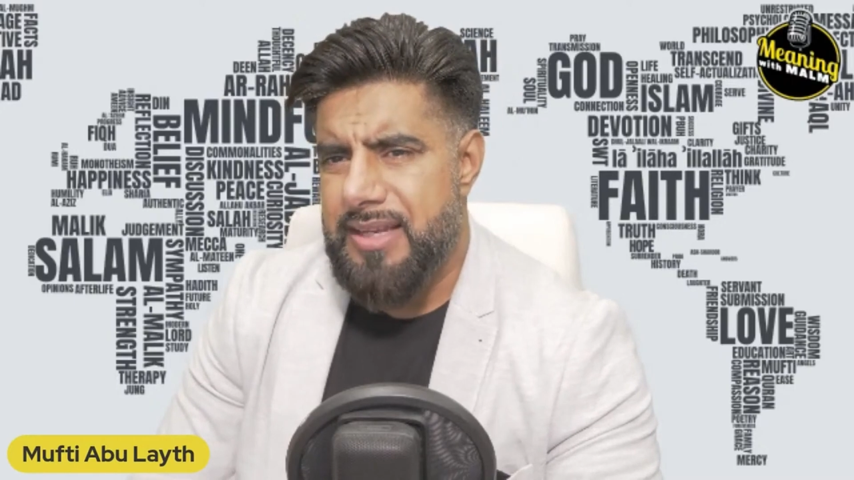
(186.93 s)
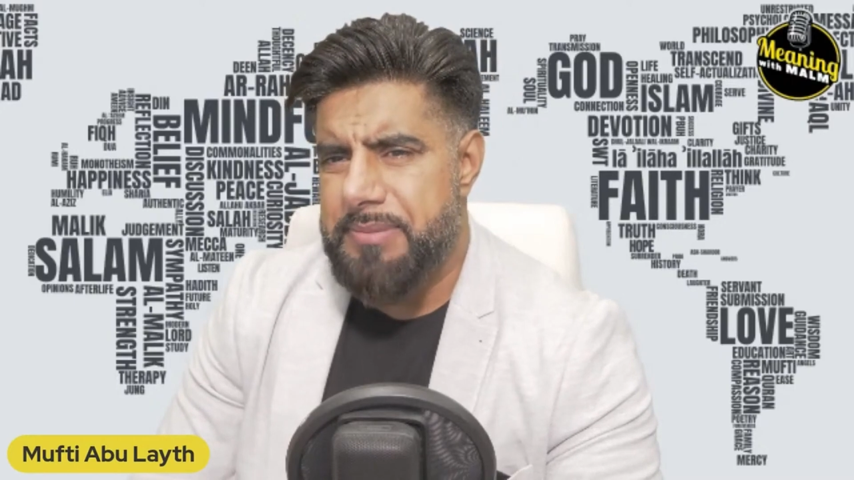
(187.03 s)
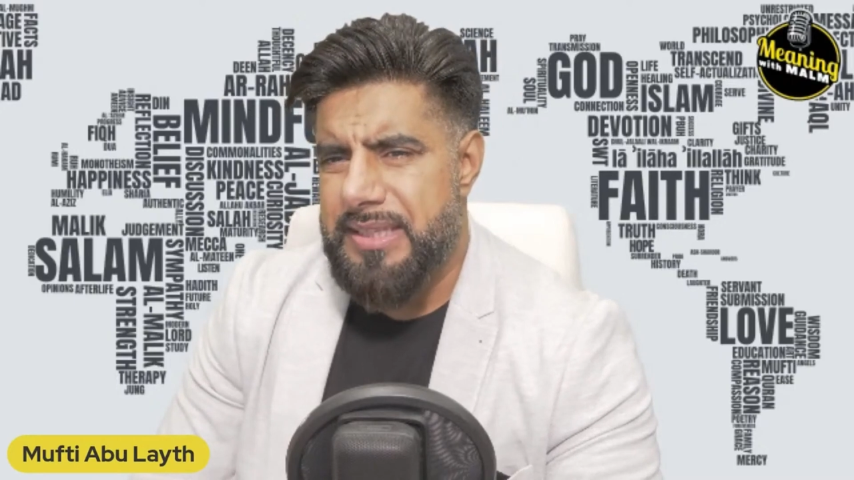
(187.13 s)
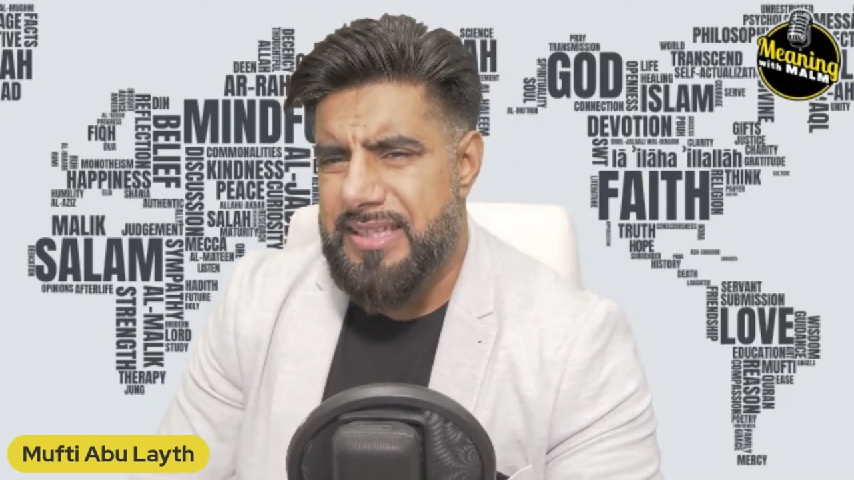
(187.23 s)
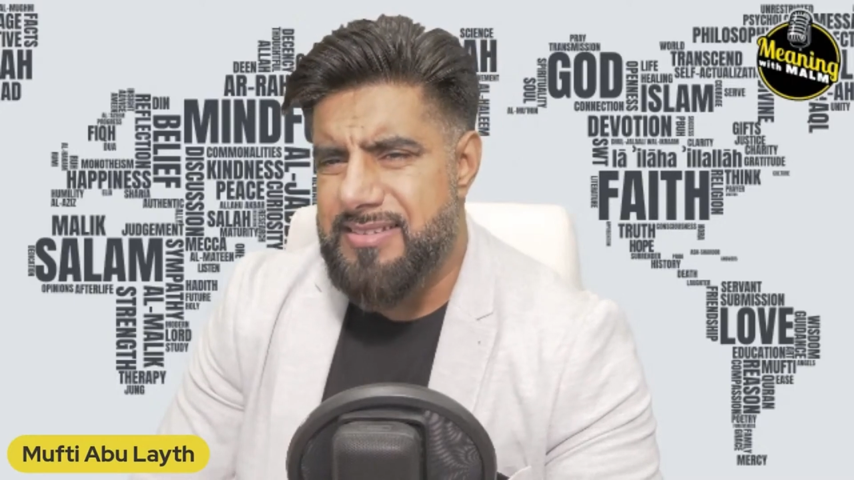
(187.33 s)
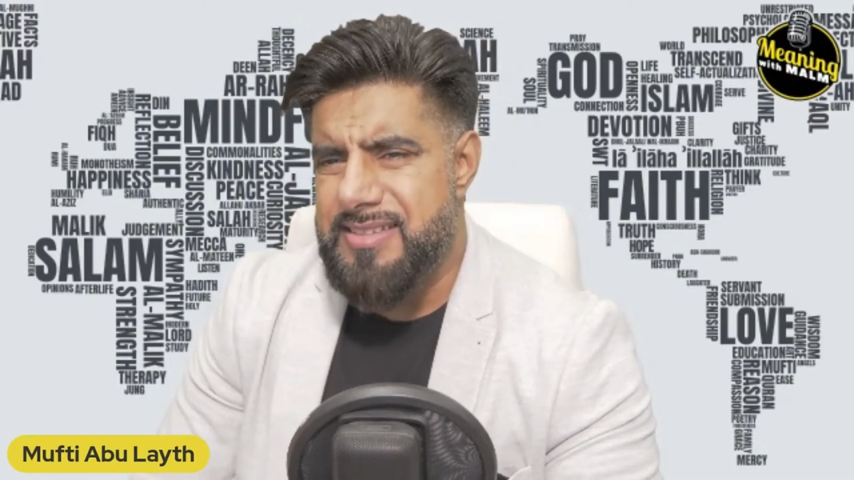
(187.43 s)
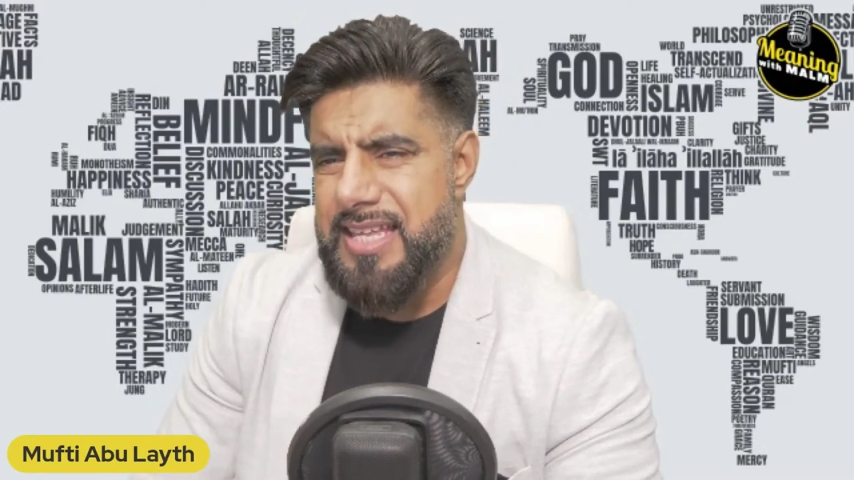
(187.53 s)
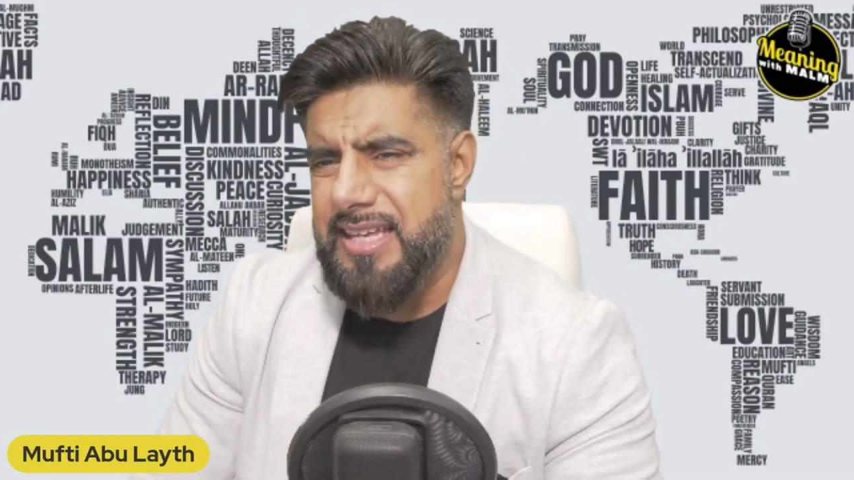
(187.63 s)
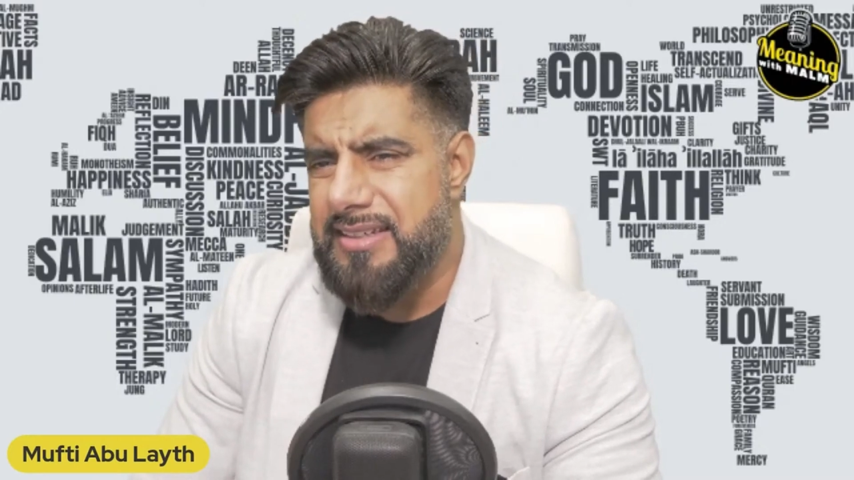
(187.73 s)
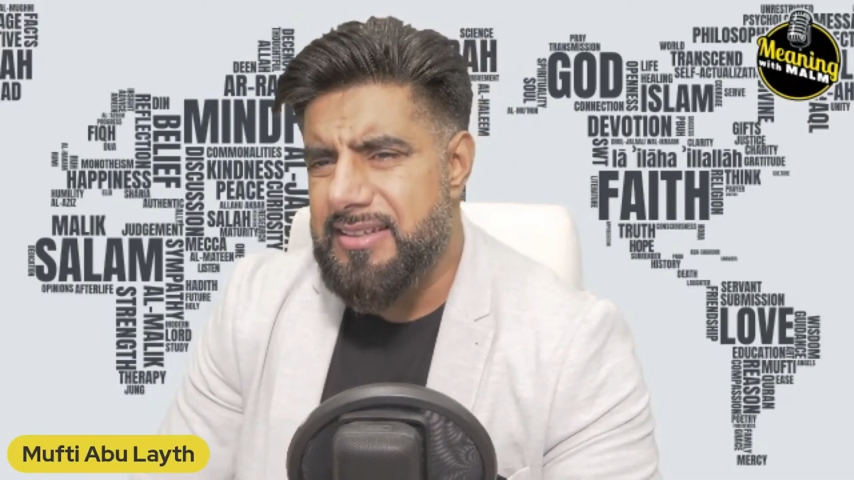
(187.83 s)
Because
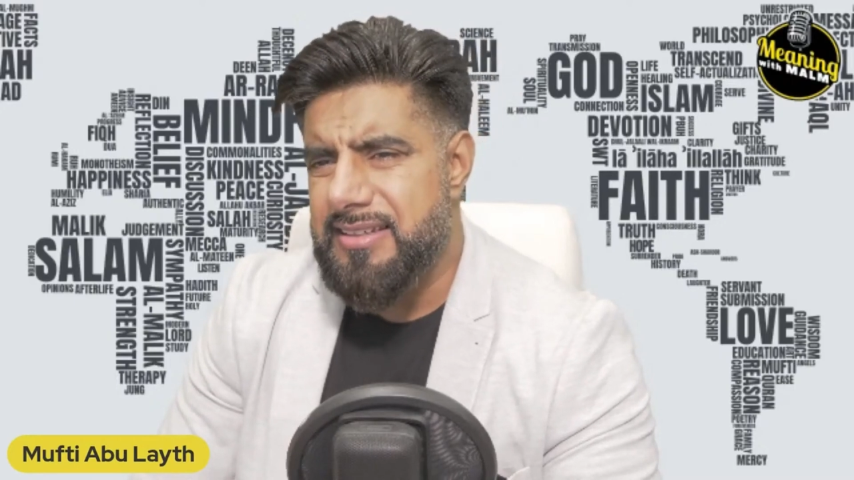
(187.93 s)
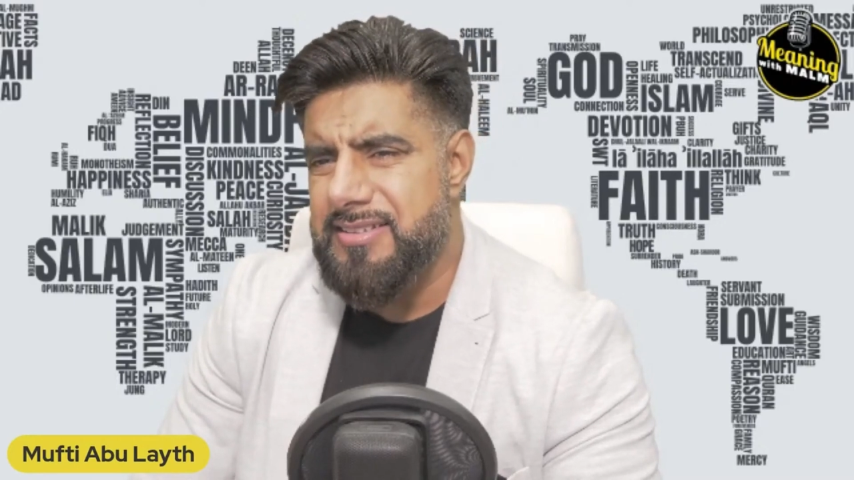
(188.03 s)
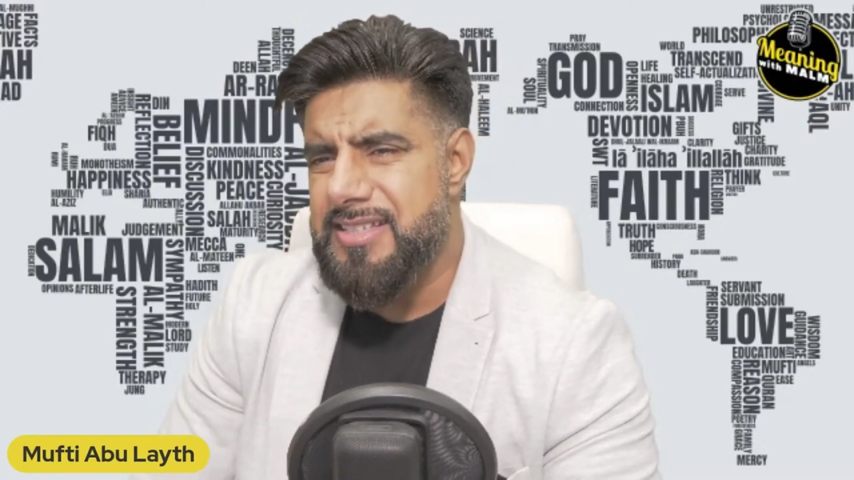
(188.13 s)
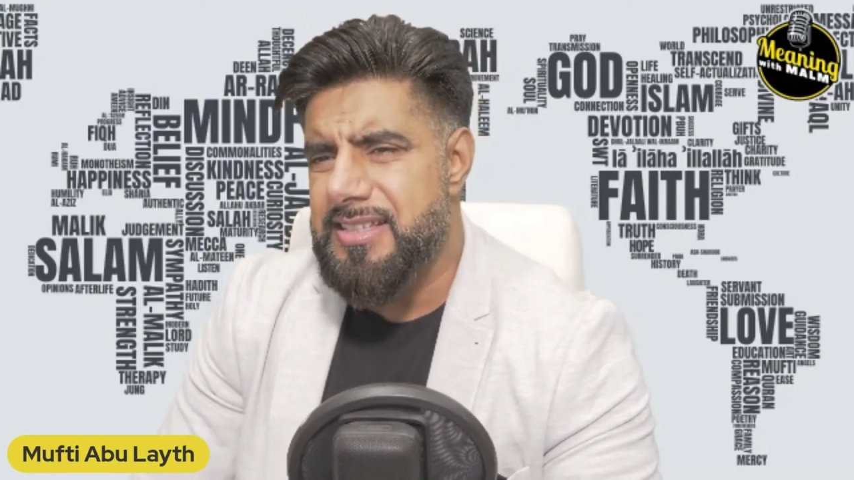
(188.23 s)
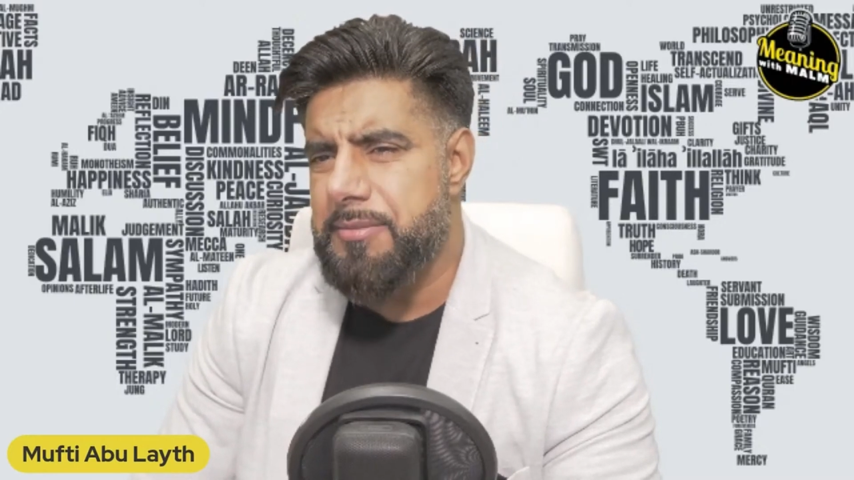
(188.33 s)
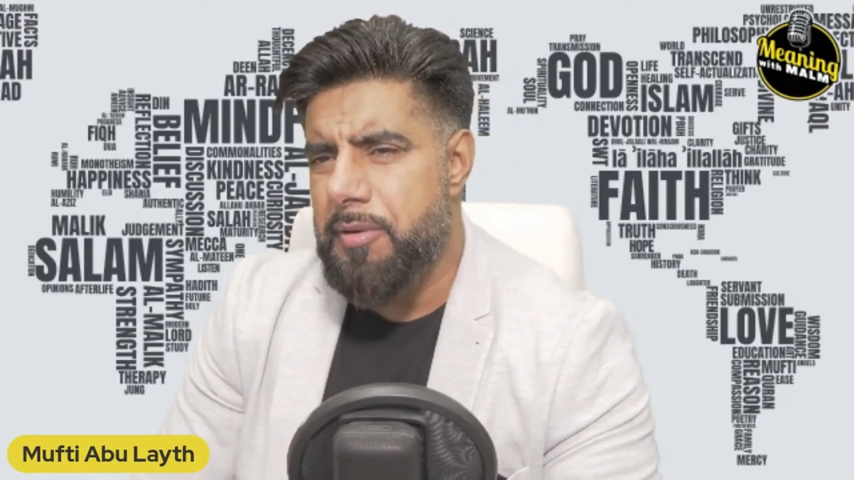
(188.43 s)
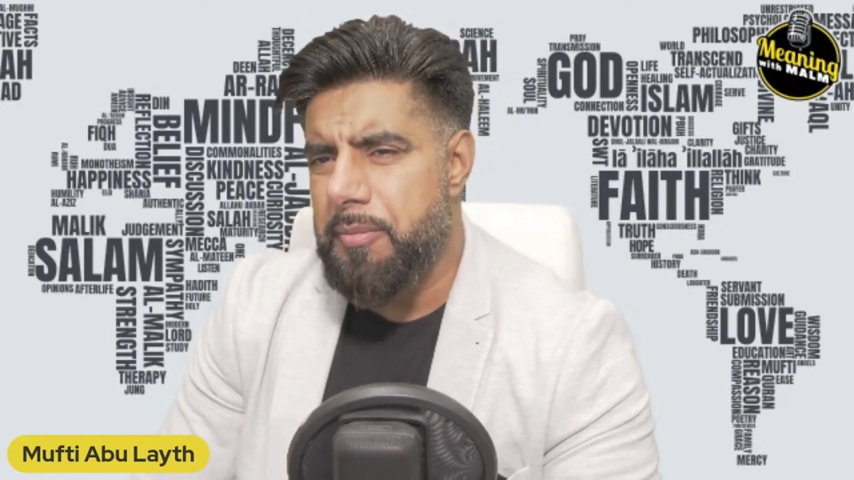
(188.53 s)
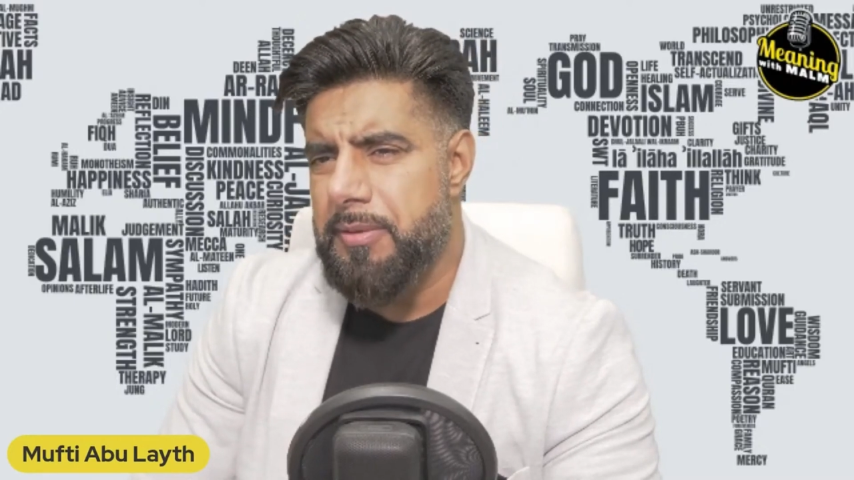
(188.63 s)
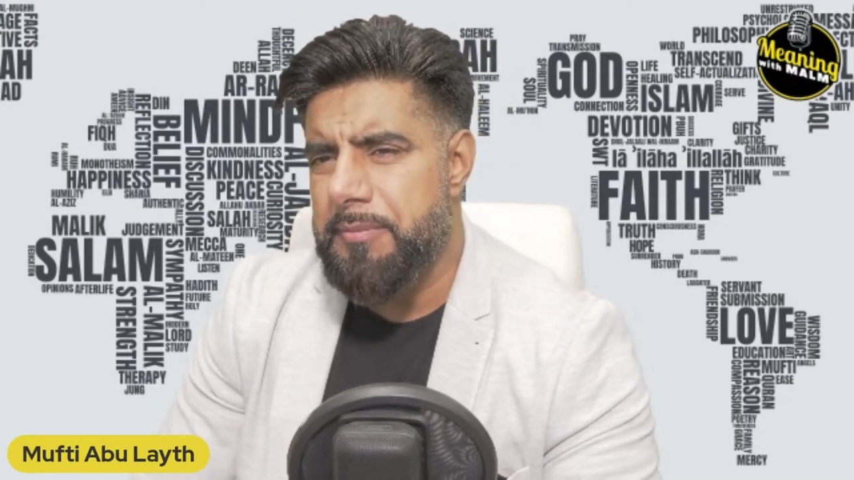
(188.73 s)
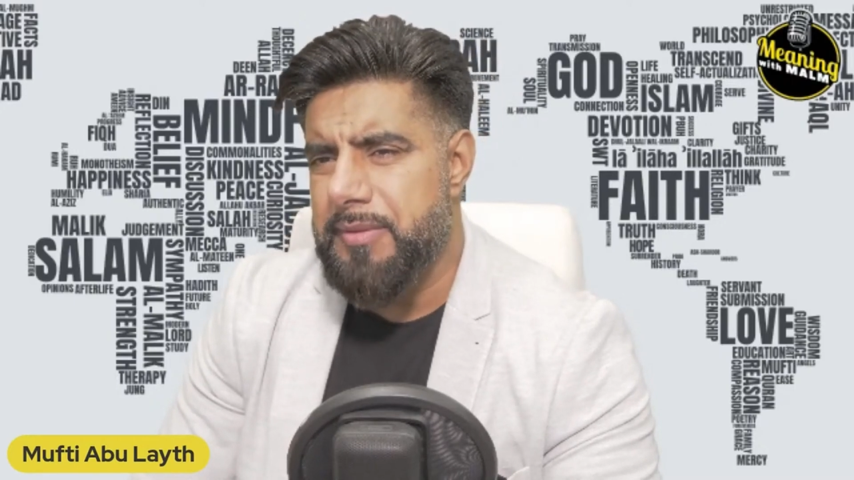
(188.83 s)
then you see the
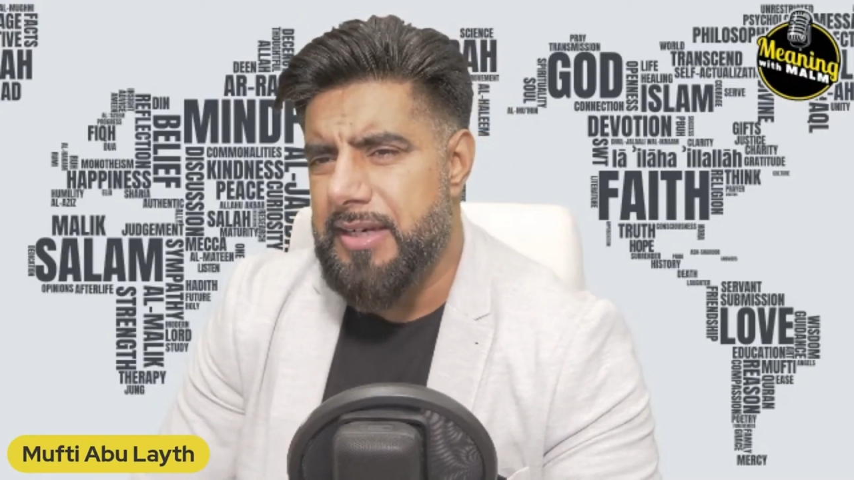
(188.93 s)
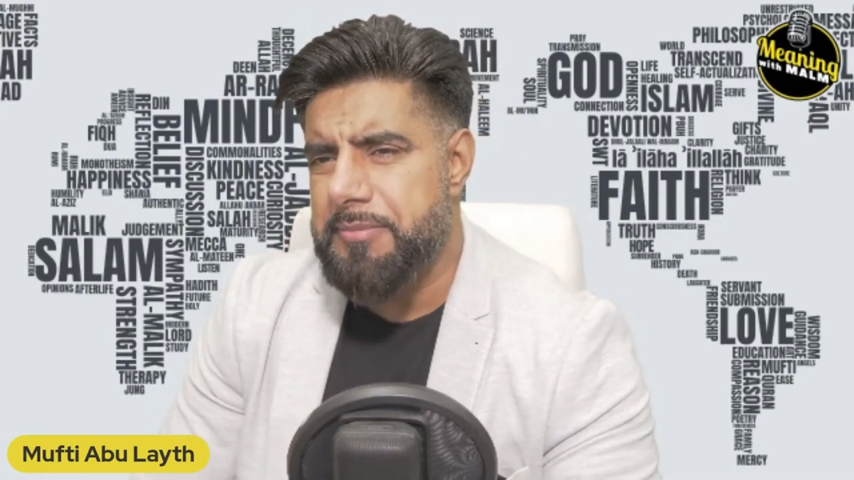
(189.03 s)
problem then,